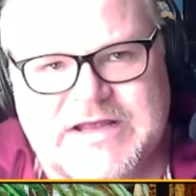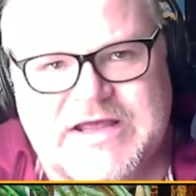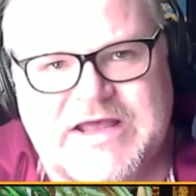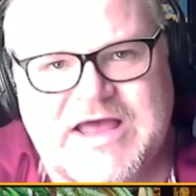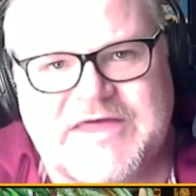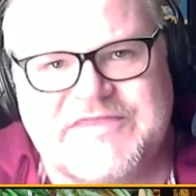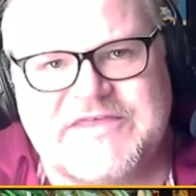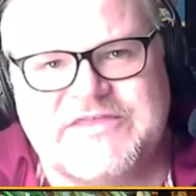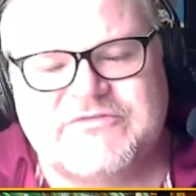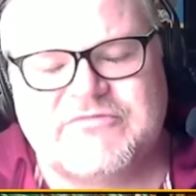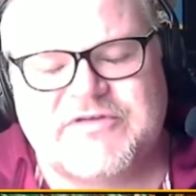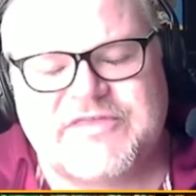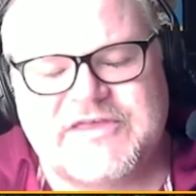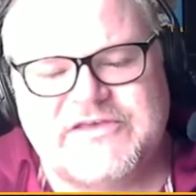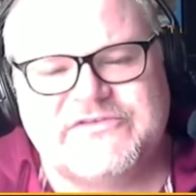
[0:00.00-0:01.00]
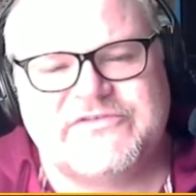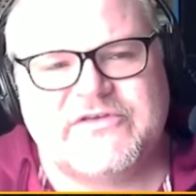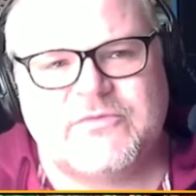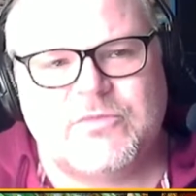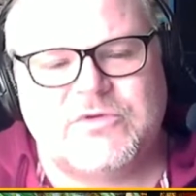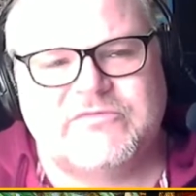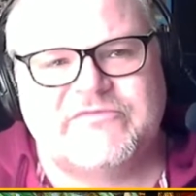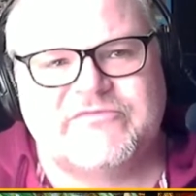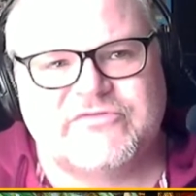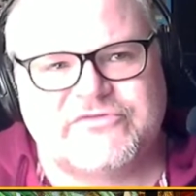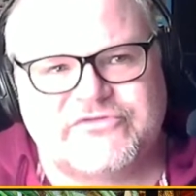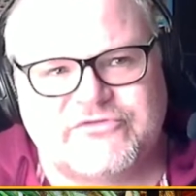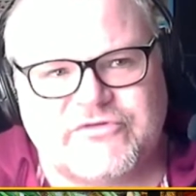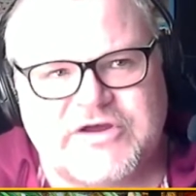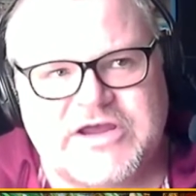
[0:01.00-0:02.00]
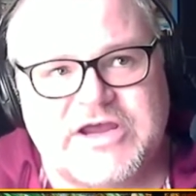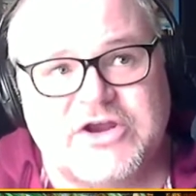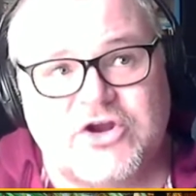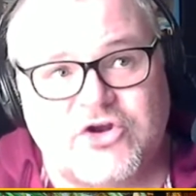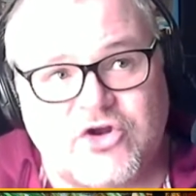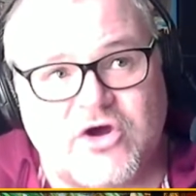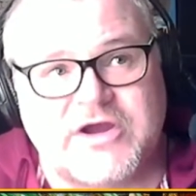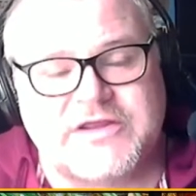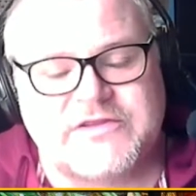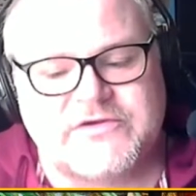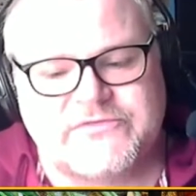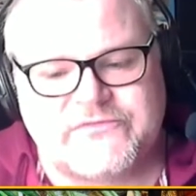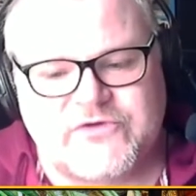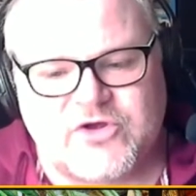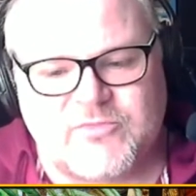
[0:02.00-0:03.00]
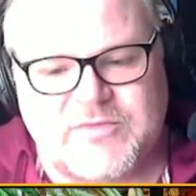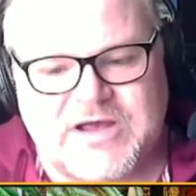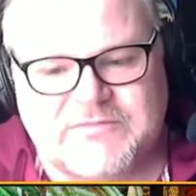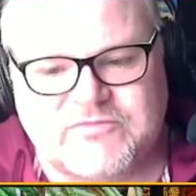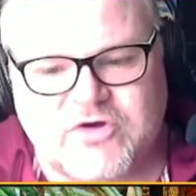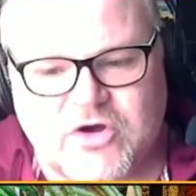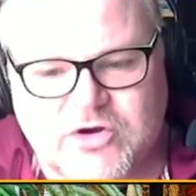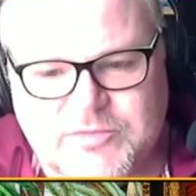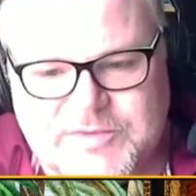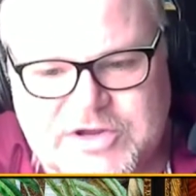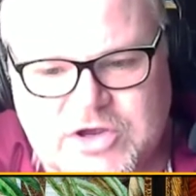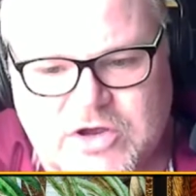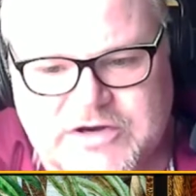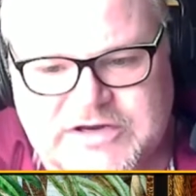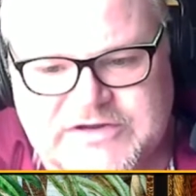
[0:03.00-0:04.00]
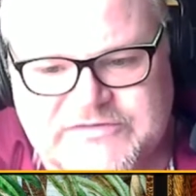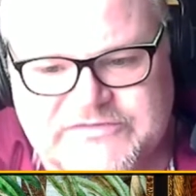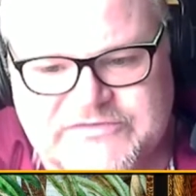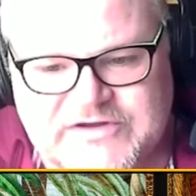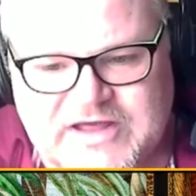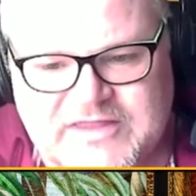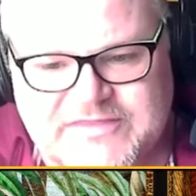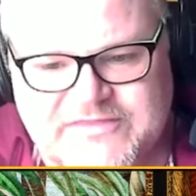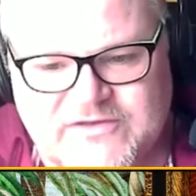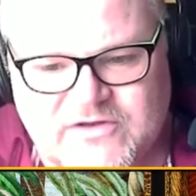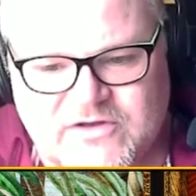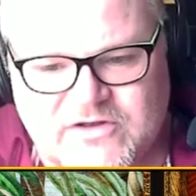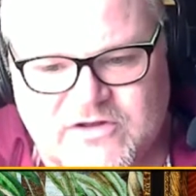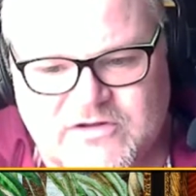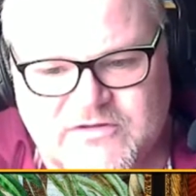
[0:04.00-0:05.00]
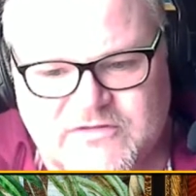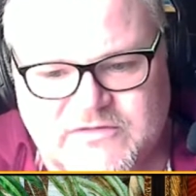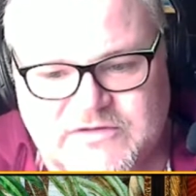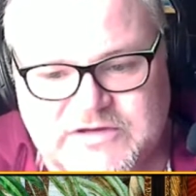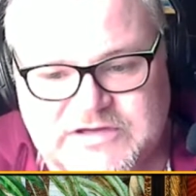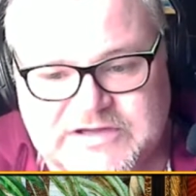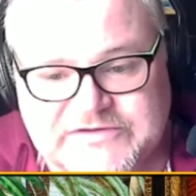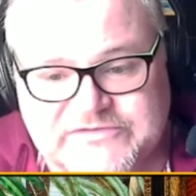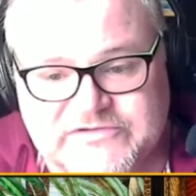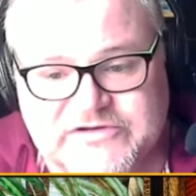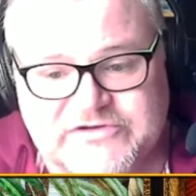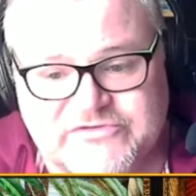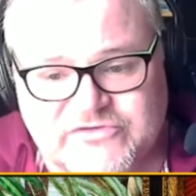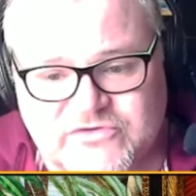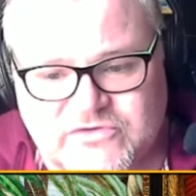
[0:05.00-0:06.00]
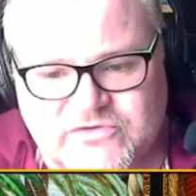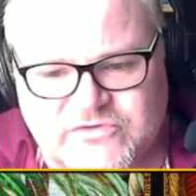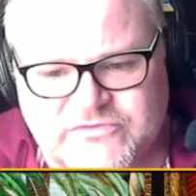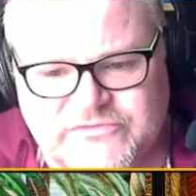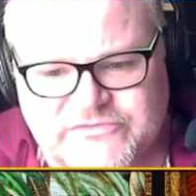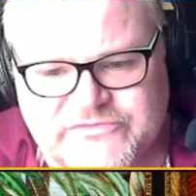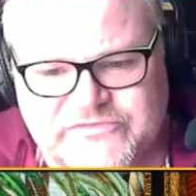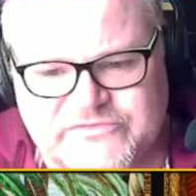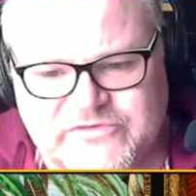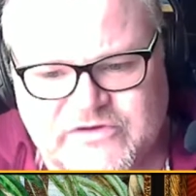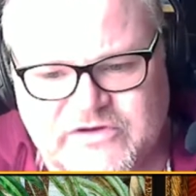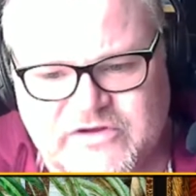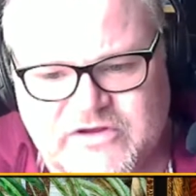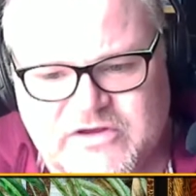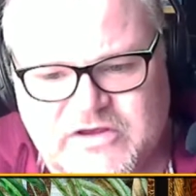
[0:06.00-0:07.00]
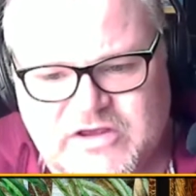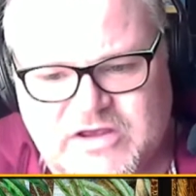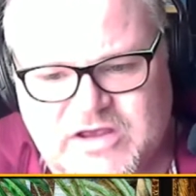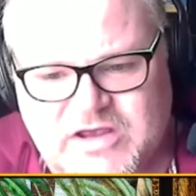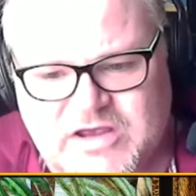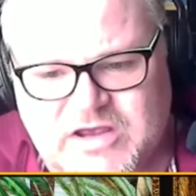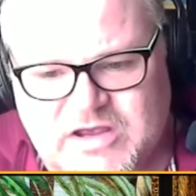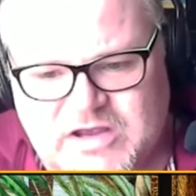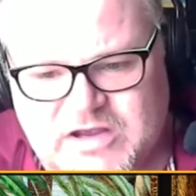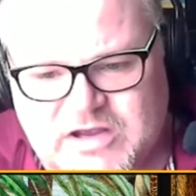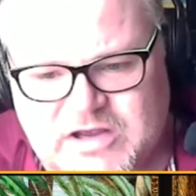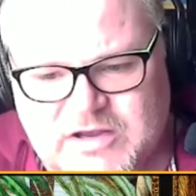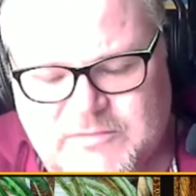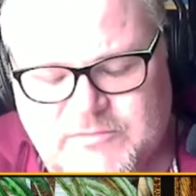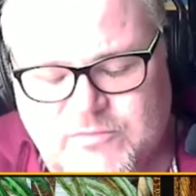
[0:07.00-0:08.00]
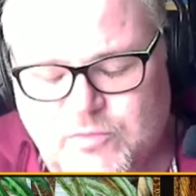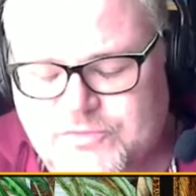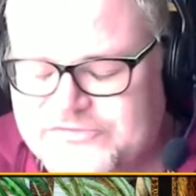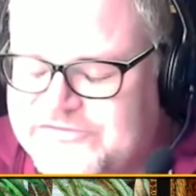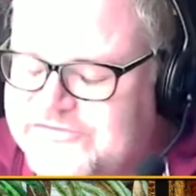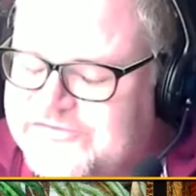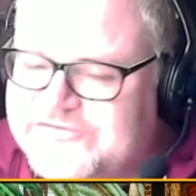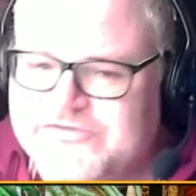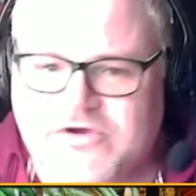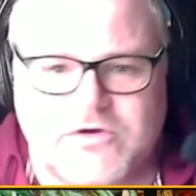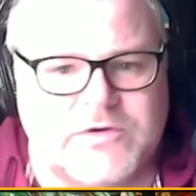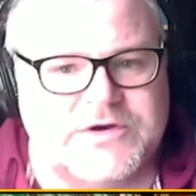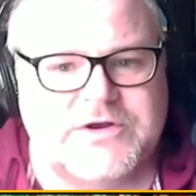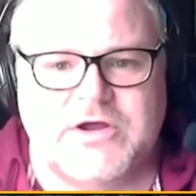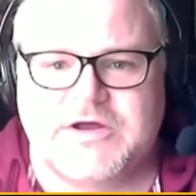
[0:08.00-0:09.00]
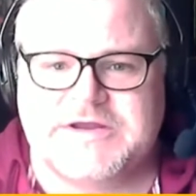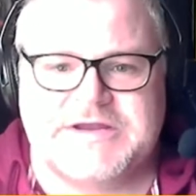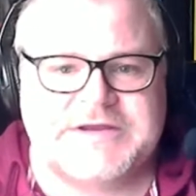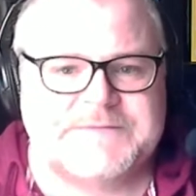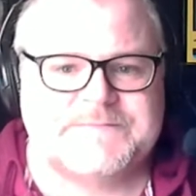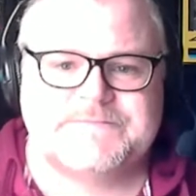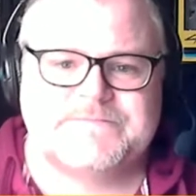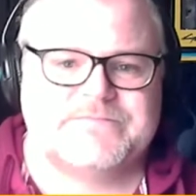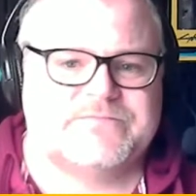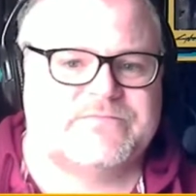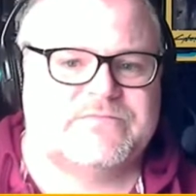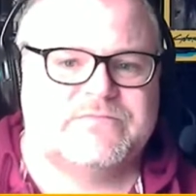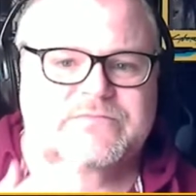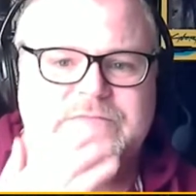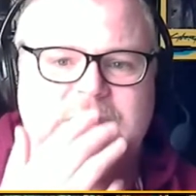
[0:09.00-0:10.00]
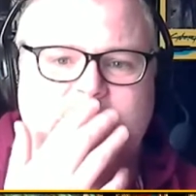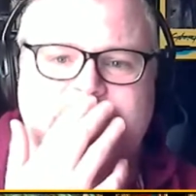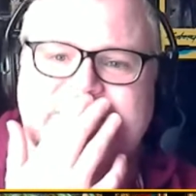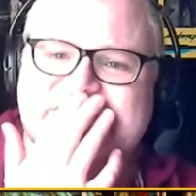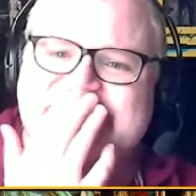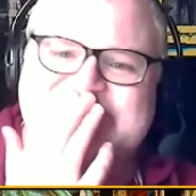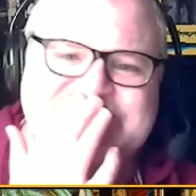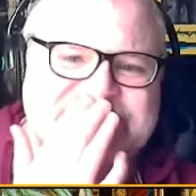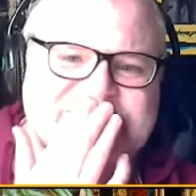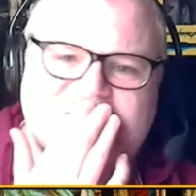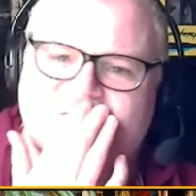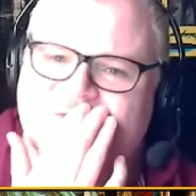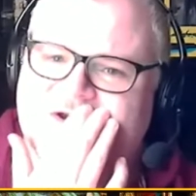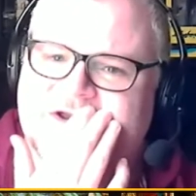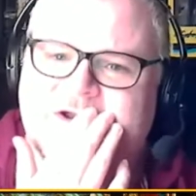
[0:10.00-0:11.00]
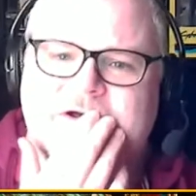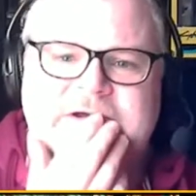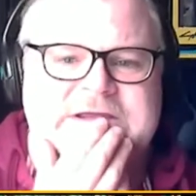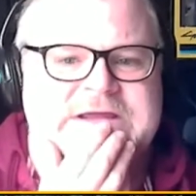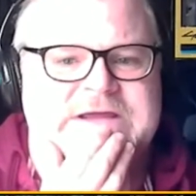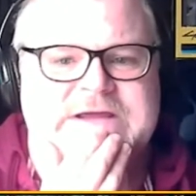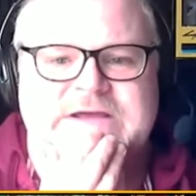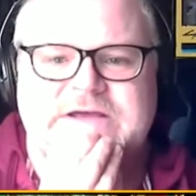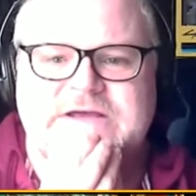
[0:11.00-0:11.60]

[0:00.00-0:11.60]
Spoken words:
I think there are things that will frustrate and annoy in this film. I've got to be honest, I thought Leslie Jones was so annoying. I mean, so annoying.